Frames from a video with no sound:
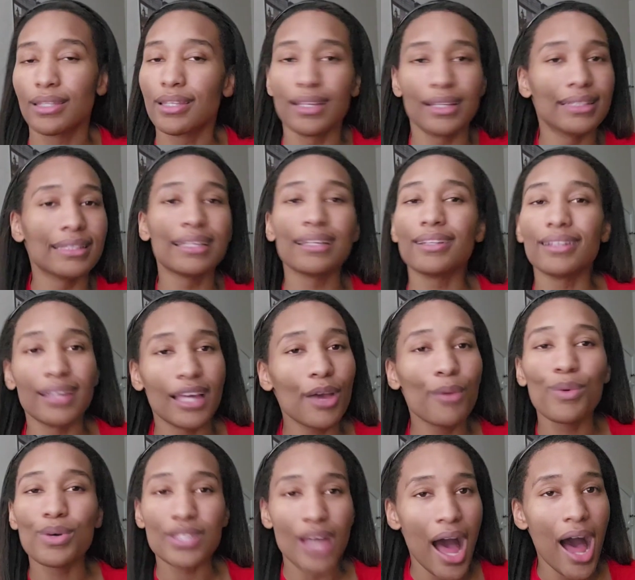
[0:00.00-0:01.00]
the, it
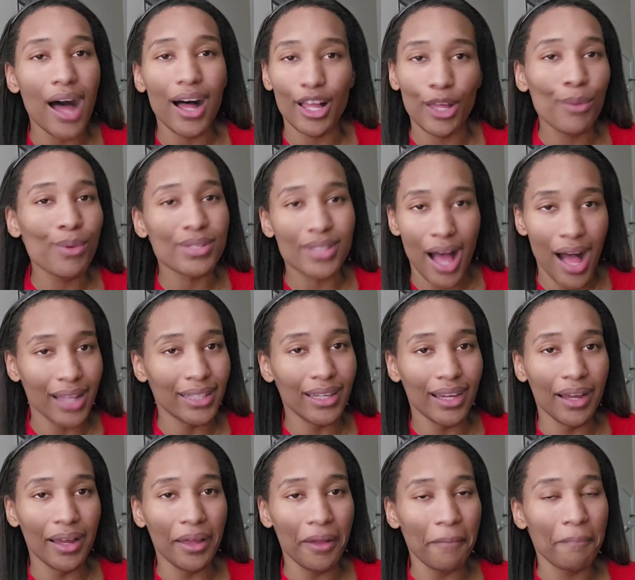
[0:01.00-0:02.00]
was all it was all
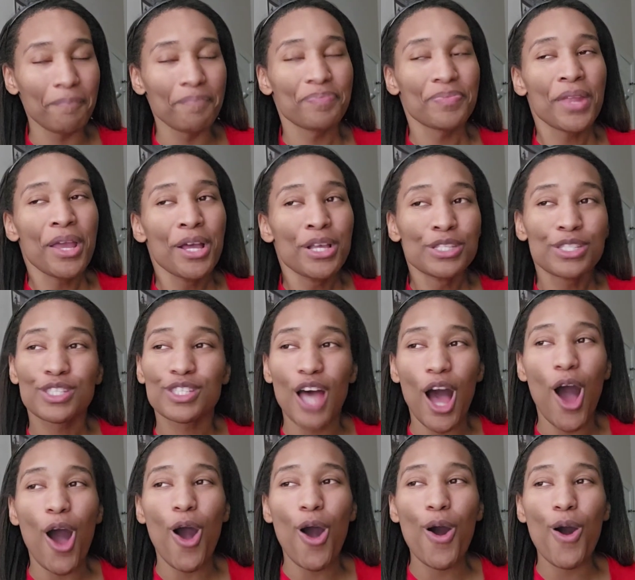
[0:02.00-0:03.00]
done.
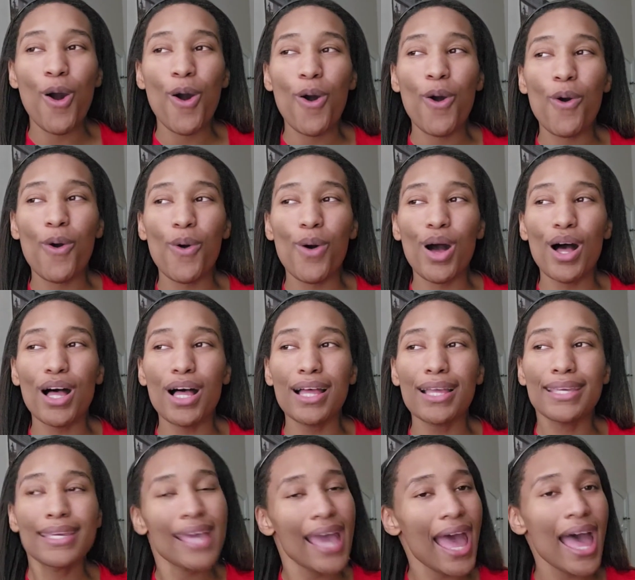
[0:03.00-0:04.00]
So
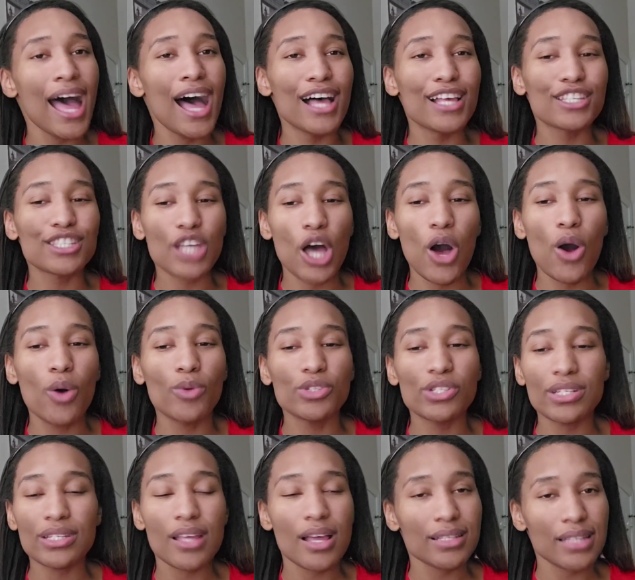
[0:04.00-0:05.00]
yeah, so
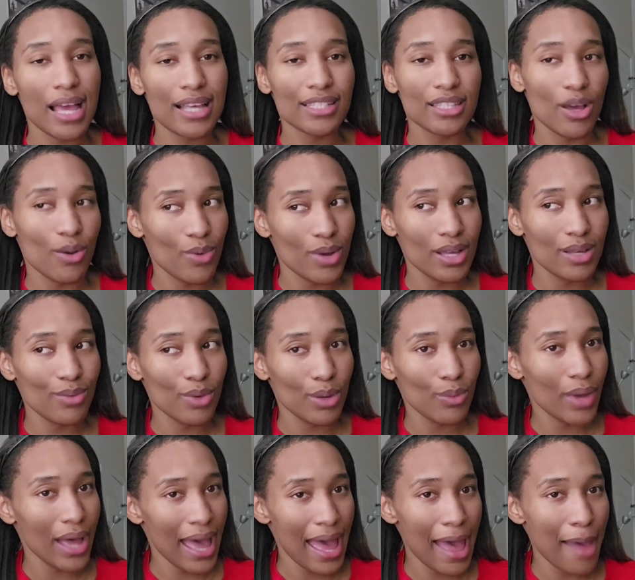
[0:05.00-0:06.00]
Jesus was like, so what, what,
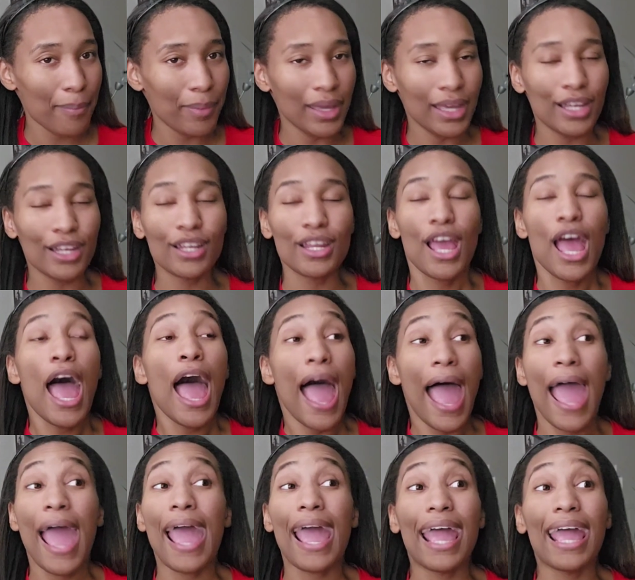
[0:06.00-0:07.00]
what happened?
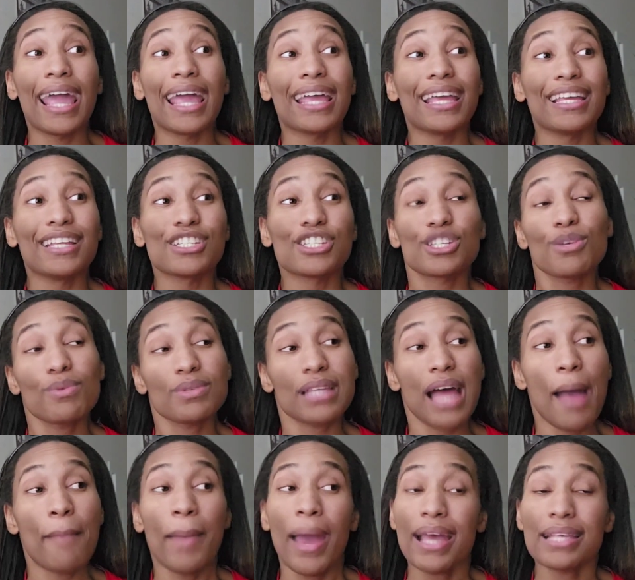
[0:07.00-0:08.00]
And she was
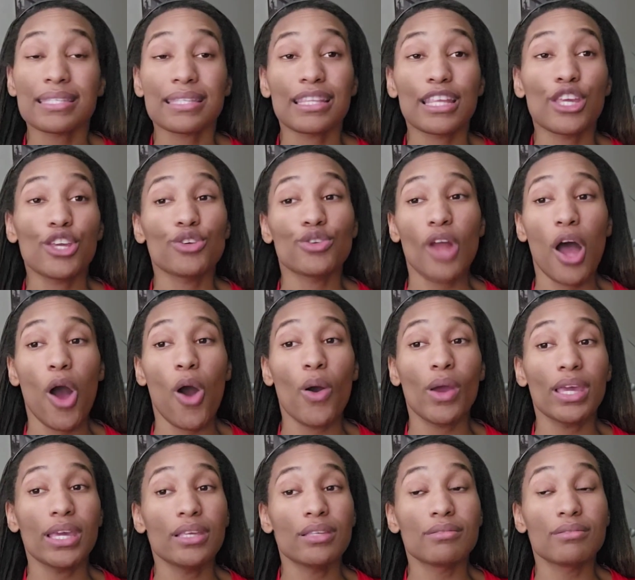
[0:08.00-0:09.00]
like, basically, you know,
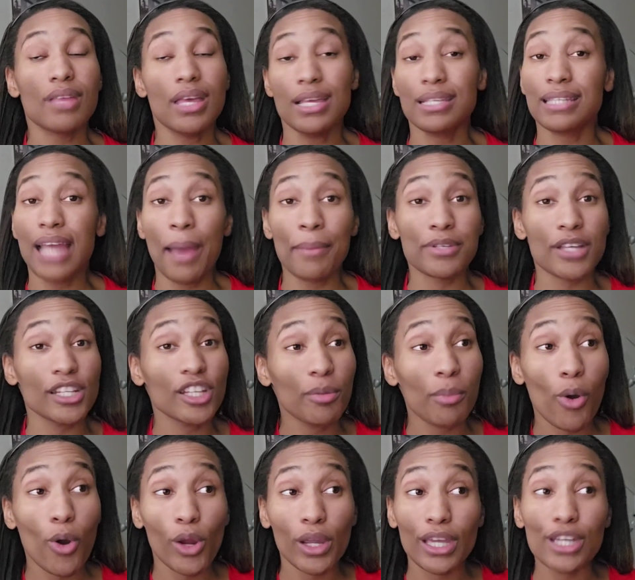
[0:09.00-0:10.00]
he his name is on the
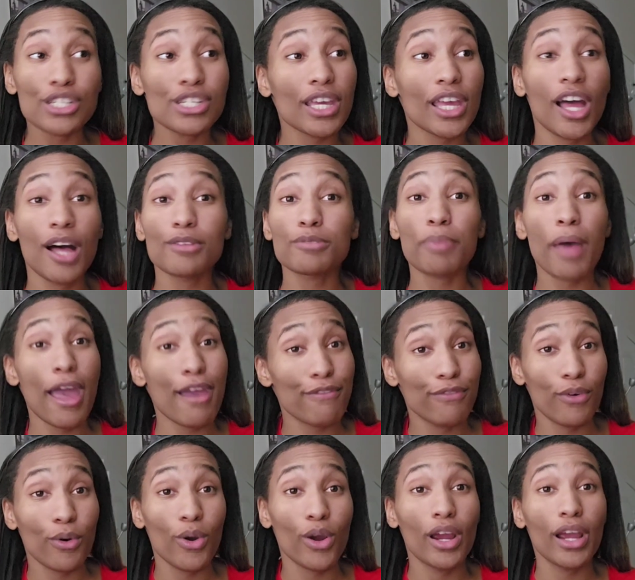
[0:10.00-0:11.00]
mortgage. He helps pay
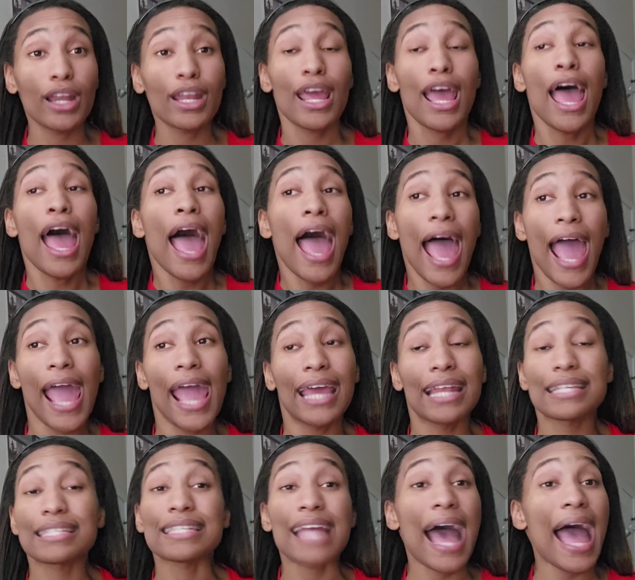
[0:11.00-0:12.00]
for it, and
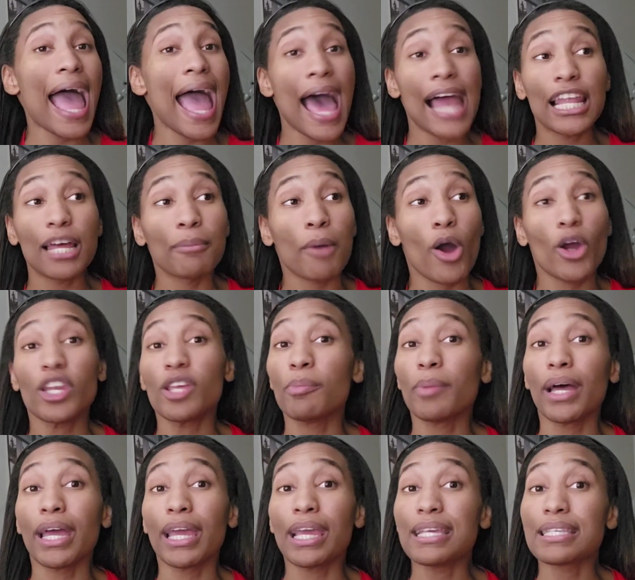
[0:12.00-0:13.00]
it's not alimony,
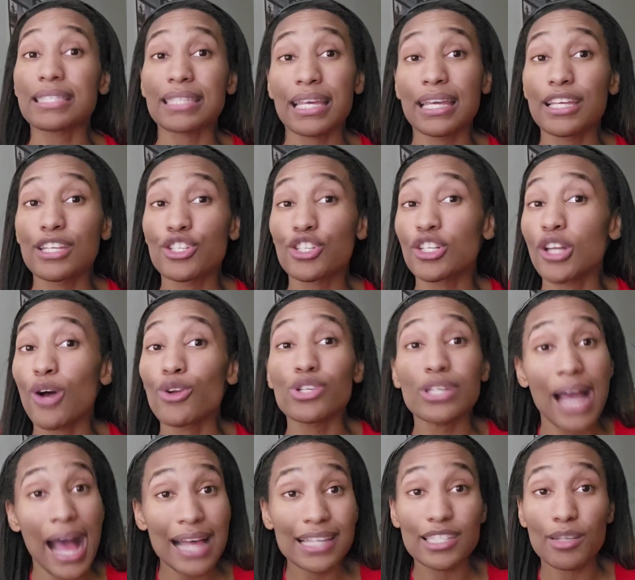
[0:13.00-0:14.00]
but he sends you know
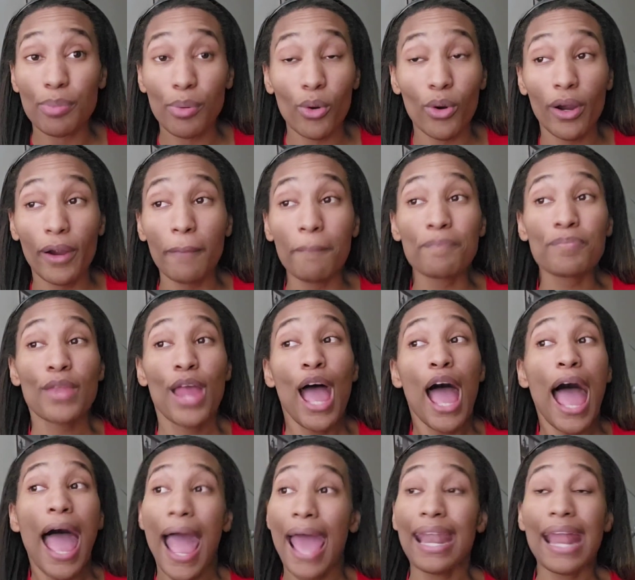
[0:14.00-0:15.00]
child support.
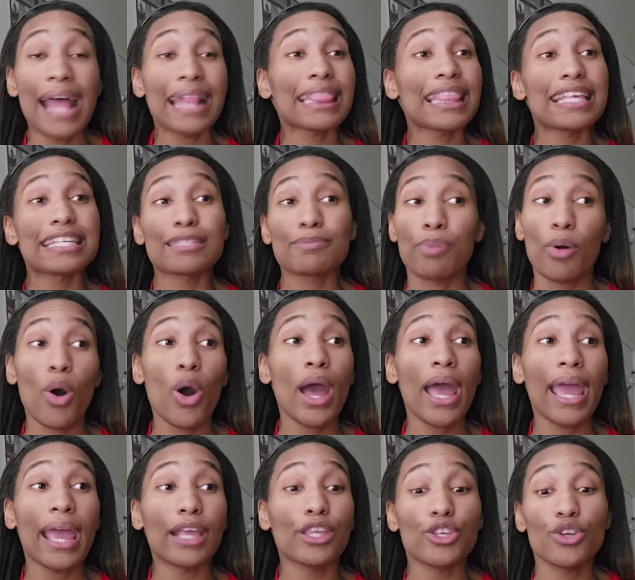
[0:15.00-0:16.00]
And at this
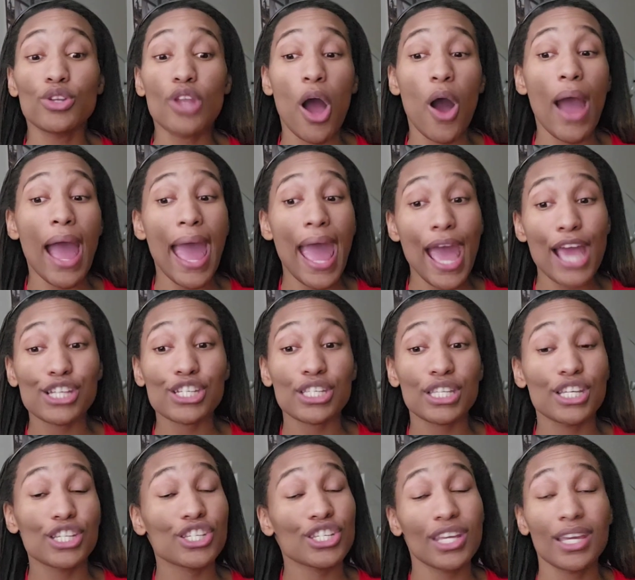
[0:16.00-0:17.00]
point, you know, Ashley,
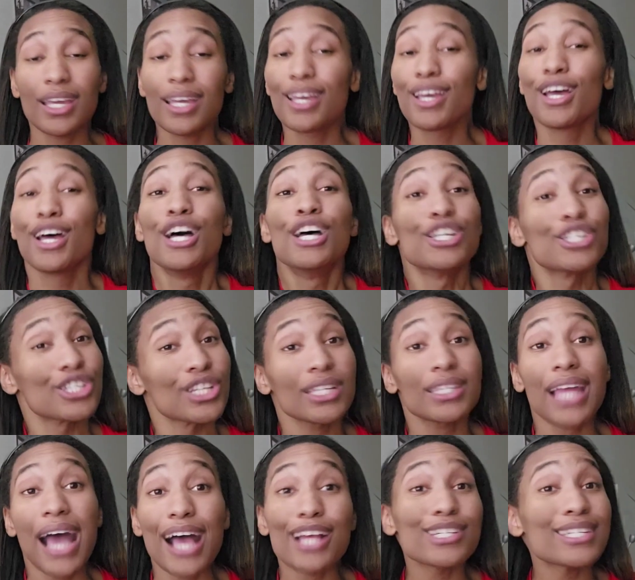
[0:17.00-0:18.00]
she she
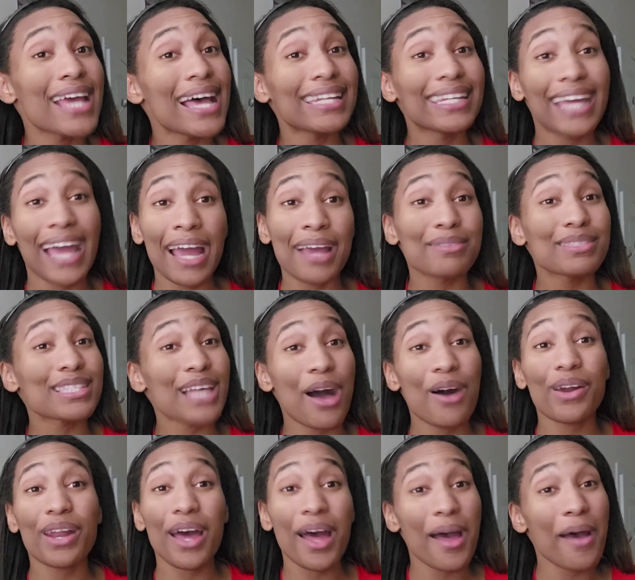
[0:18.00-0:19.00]
thought she had the game sold
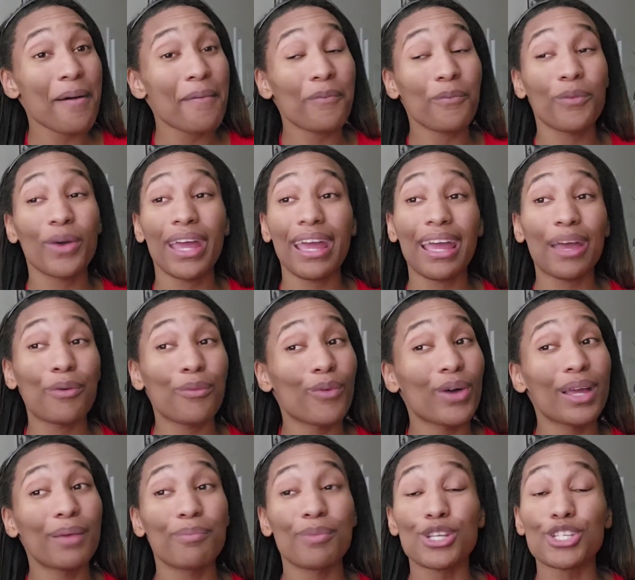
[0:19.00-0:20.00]
up when
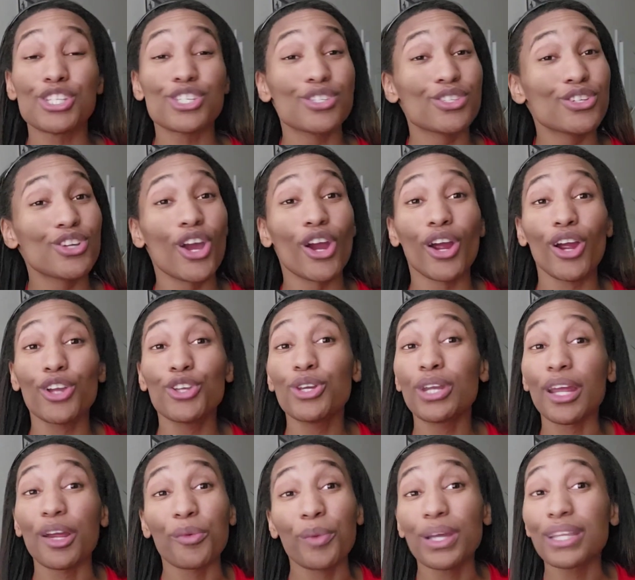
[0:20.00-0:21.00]
when, but she, girl, you
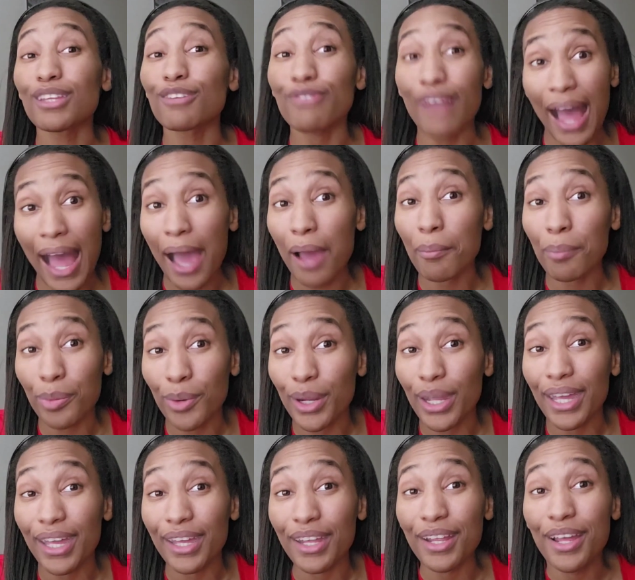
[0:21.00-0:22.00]
didn't read the fine
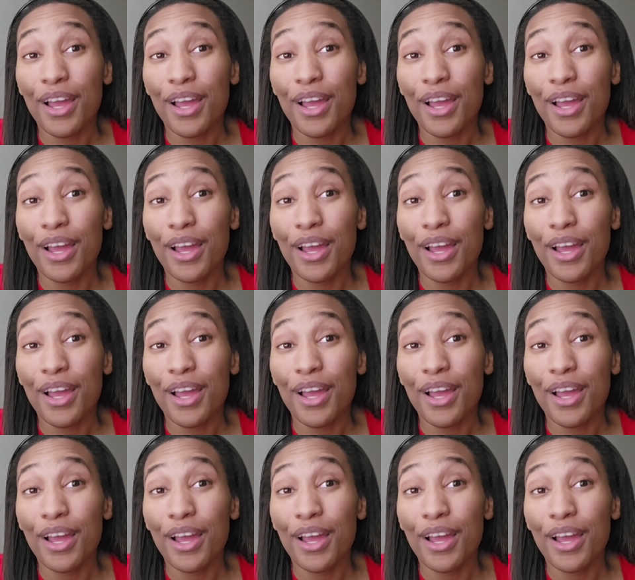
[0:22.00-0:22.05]
print.